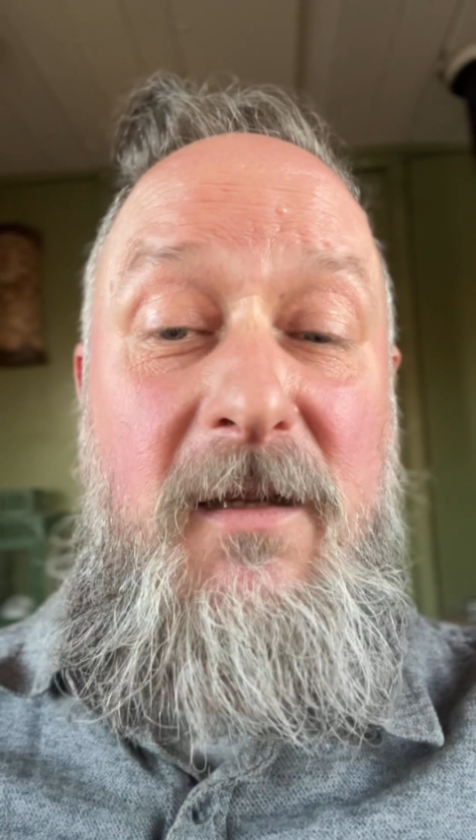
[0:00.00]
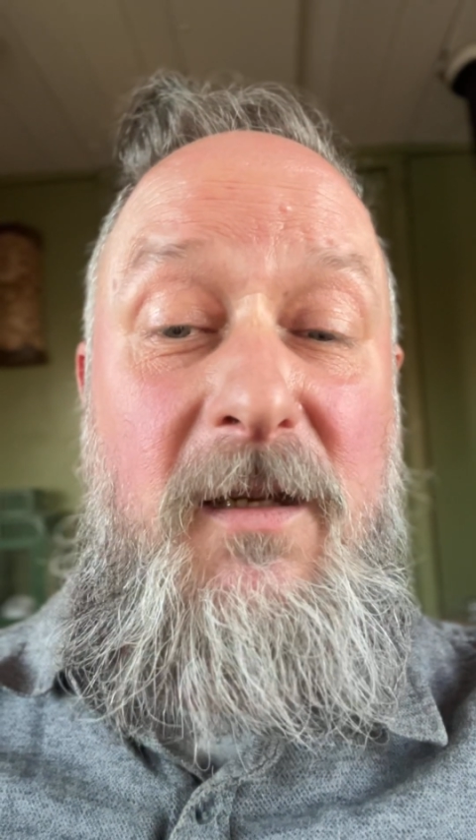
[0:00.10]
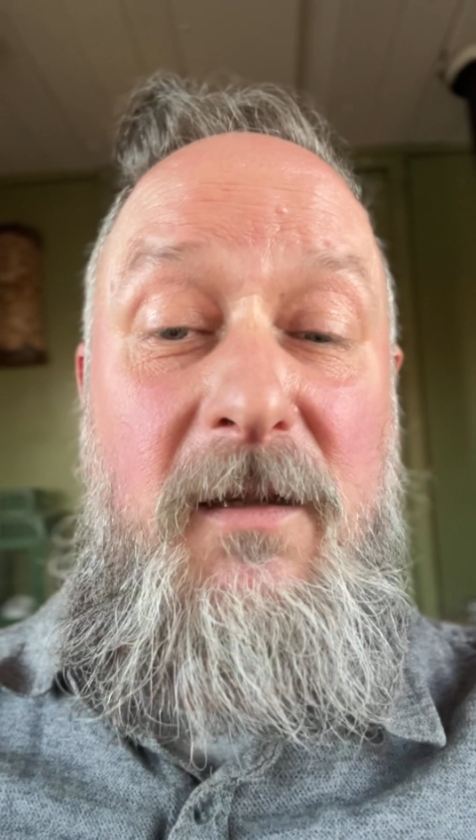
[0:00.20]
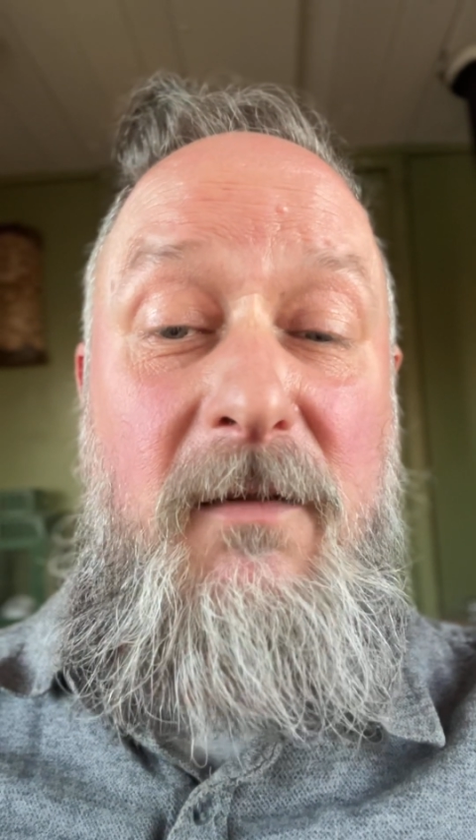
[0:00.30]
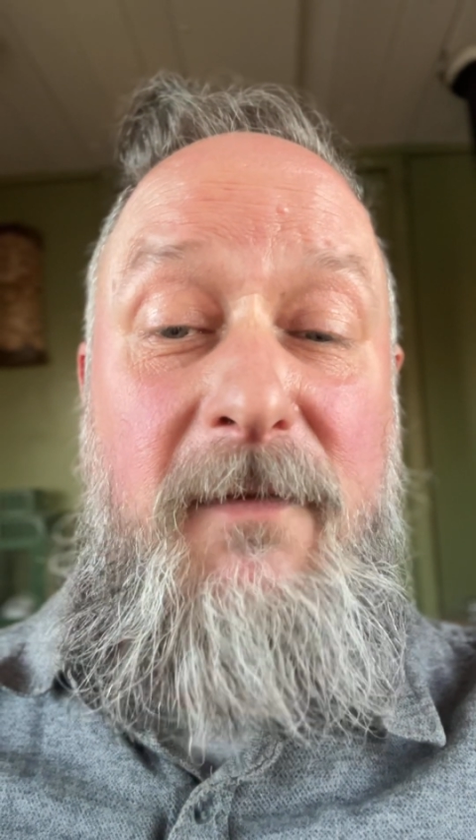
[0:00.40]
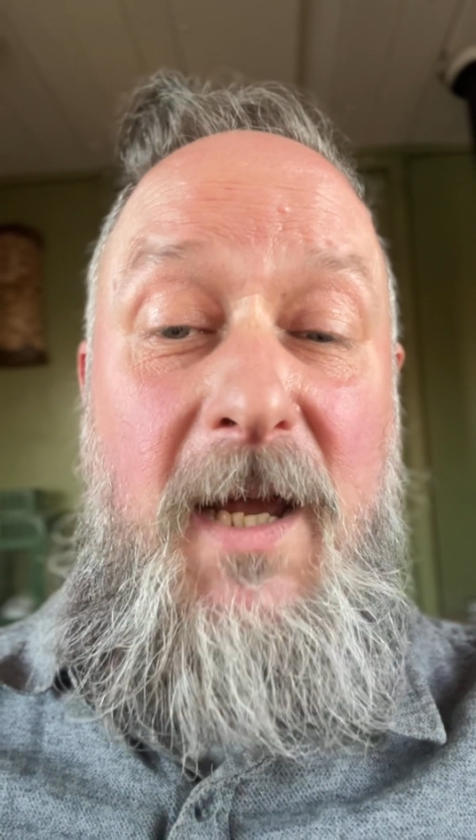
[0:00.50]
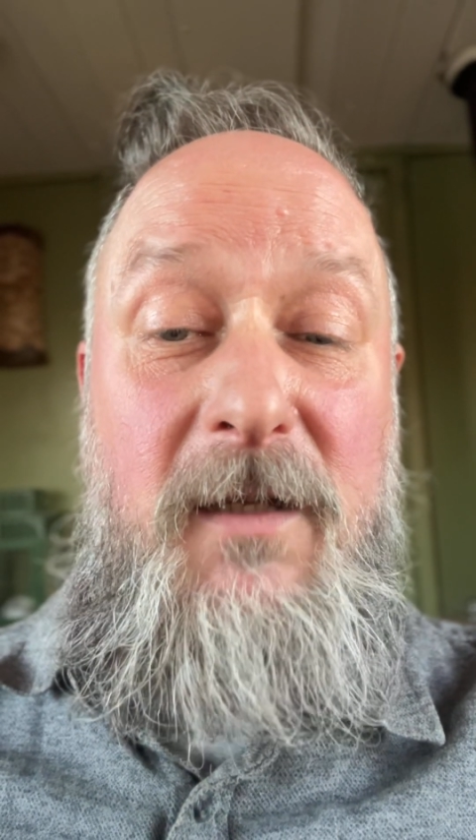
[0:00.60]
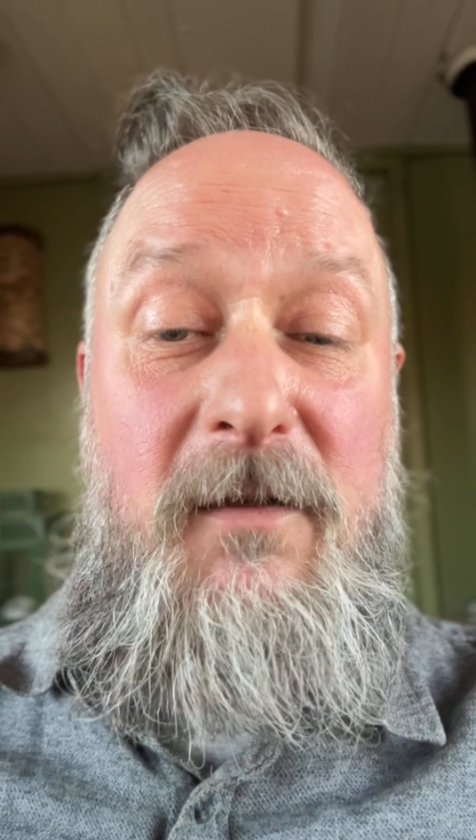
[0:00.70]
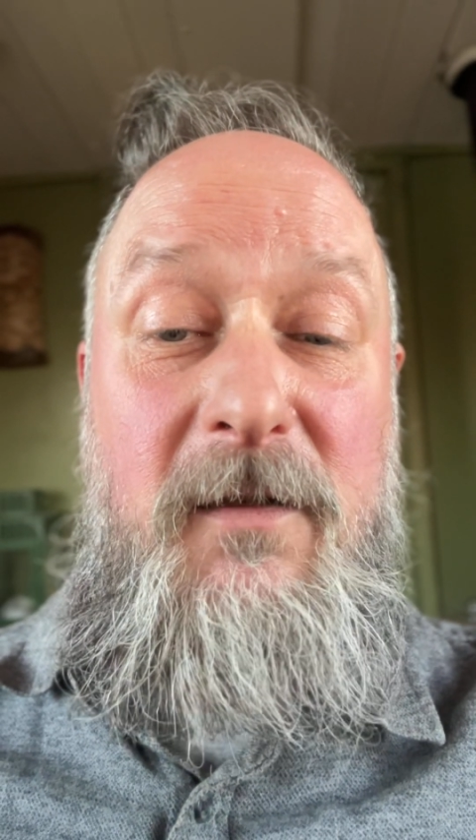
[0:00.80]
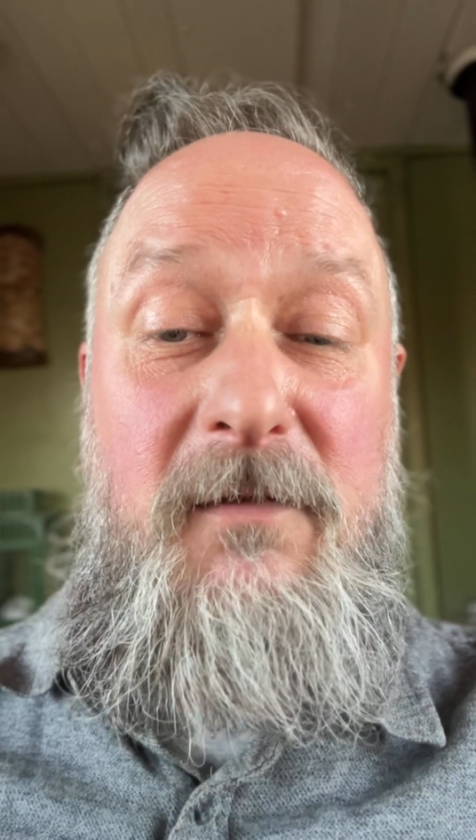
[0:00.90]
the
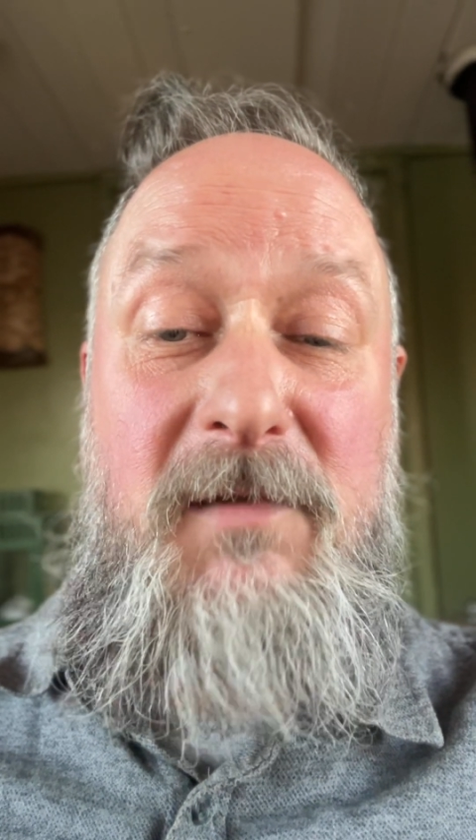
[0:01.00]
fact that